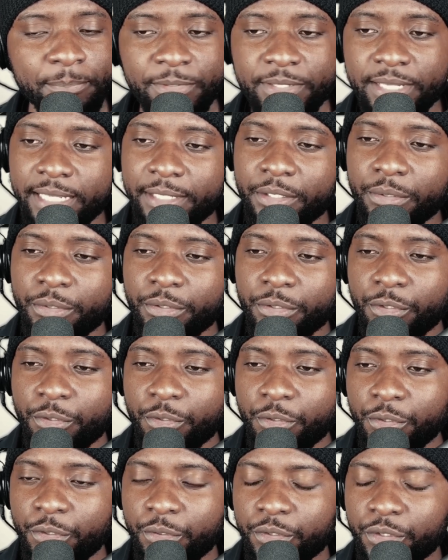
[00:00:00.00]
It's like you you
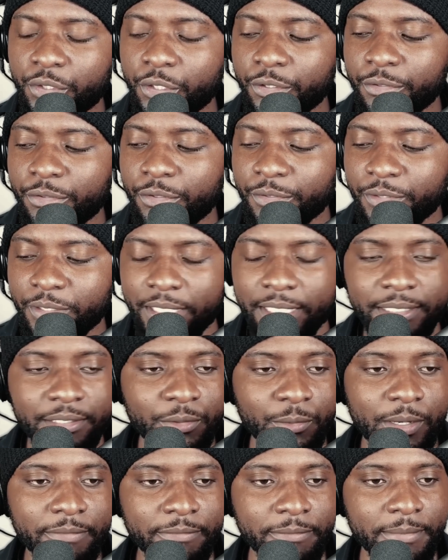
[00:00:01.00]
you took those kids
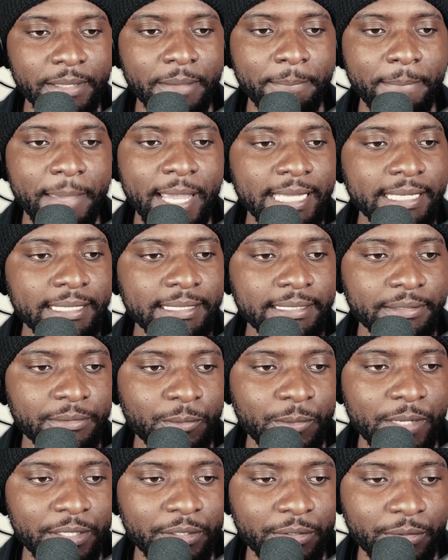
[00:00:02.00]
away from that man is the
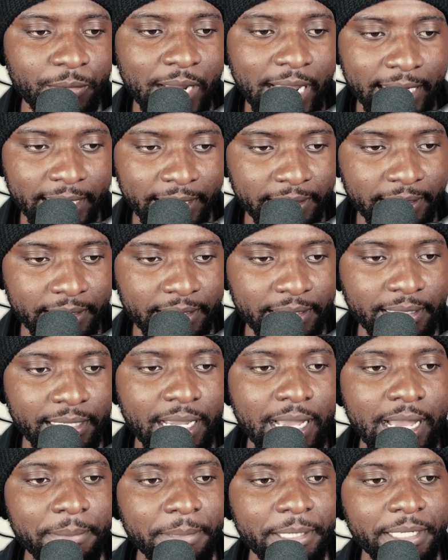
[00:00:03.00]
way you're writing this
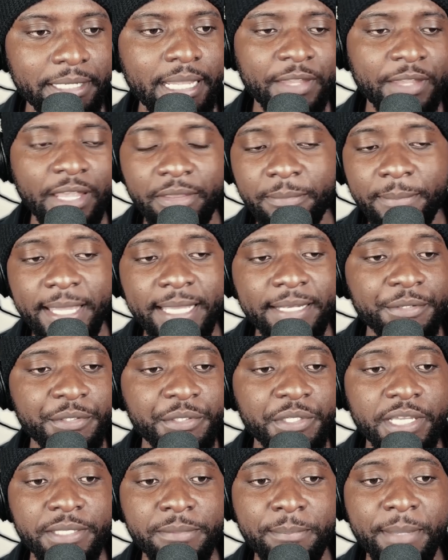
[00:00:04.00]
comment. Another man who
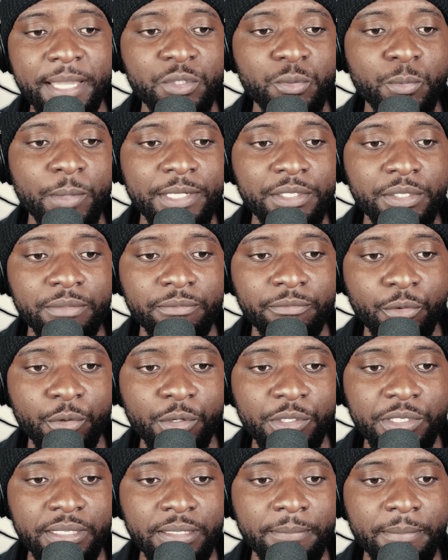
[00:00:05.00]
says best way to
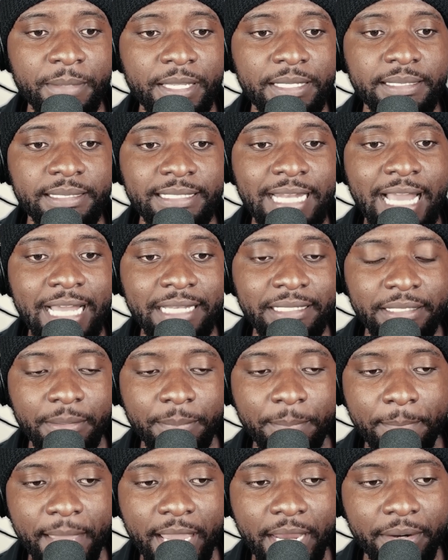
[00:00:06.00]
divorce them is not
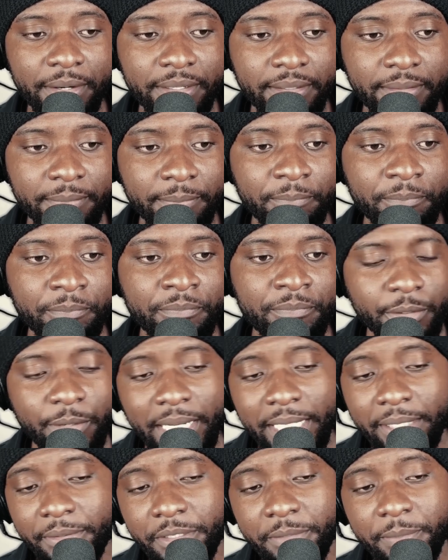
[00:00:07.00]
to marry them. The
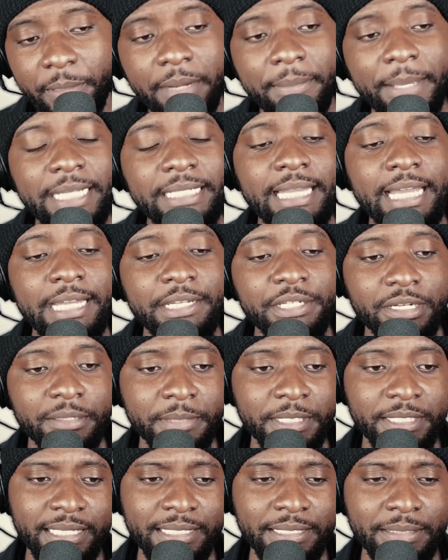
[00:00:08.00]
creator responded back to that
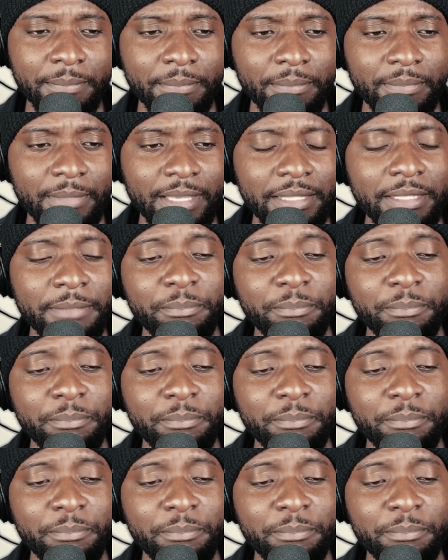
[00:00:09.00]
gentleman says, I